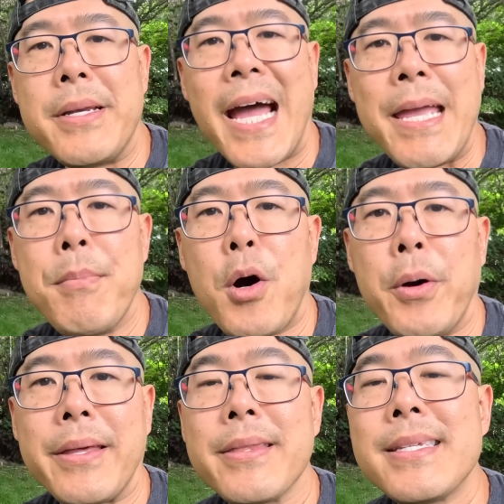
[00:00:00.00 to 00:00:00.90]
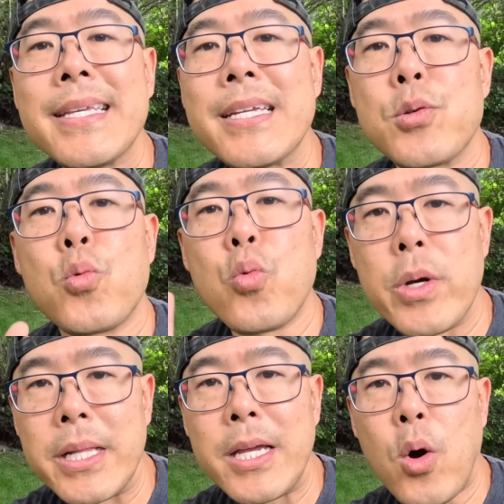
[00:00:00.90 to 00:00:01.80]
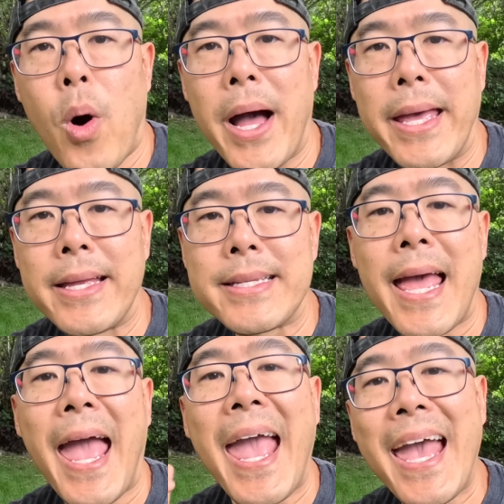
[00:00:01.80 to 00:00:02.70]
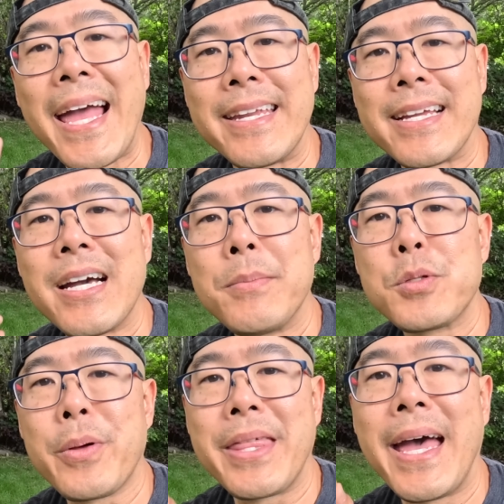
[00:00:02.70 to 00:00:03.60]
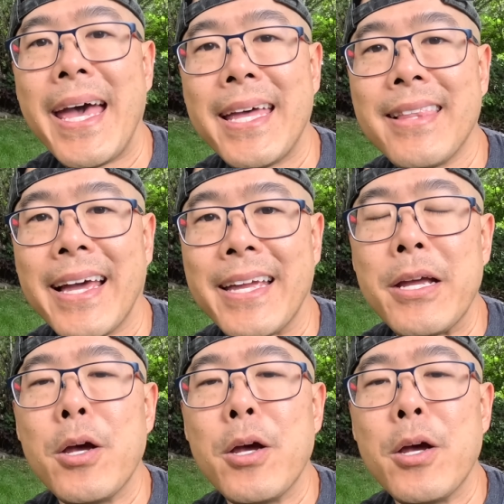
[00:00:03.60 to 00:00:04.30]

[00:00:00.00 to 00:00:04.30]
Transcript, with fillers: night mowing. This thing is really quiet and it comes with a headlight,